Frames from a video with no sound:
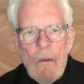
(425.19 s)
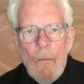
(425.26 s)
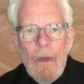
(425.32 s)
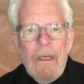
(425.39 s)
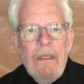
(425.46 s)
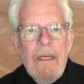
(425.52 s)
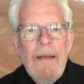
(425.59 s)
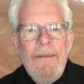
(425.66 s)

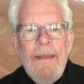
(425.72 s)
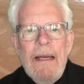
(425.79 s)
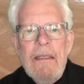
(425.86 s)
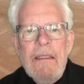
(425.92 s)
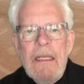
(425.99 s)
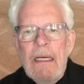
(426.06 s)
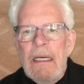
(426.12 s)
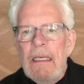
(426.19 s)
Well, at
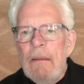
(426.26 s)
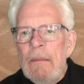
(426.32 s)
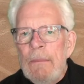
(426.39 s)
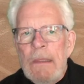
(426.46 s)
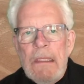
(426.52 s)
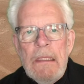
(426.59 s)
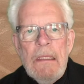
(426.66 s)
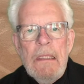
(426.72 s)
that time,
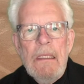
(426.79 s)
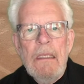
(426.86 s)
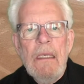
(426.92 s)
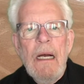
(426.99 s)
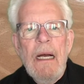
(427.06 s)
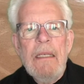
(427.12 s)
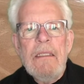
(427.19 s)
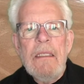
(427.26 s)

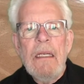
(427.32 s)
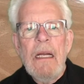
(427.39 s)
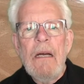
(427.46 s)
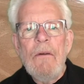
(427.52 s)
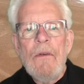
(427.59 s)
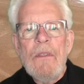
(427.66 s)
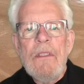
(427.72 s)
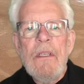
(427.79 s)

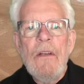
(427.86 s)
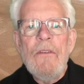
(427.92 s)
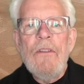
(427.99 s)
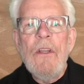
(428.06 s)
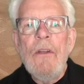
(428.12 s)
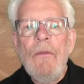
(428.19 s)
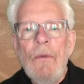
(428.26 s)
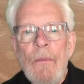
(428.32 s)
Eisenhower
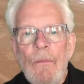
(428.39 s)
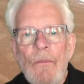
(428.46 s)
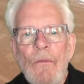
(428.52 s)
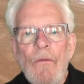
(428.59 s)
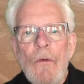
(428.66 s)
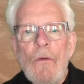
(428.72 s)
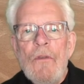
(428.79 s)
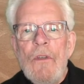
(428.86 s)
sends the
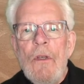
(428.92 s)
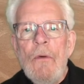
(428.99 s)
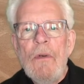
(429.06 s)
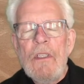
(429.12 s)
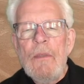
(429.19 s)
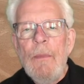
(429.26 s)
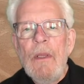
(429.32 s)
first U.S.